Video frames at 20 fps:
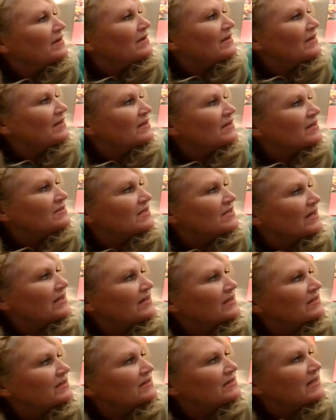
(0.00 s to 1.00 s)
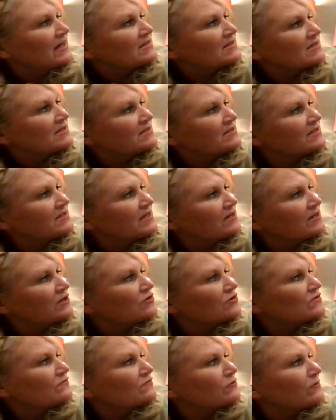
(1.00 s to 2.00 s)
It can take less than 10
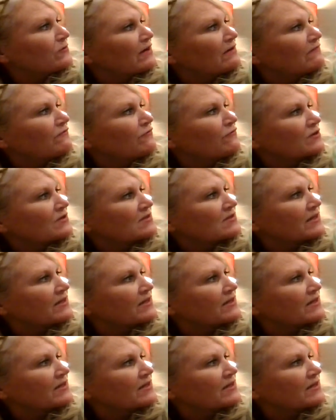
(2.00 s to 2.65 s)
years for rainforest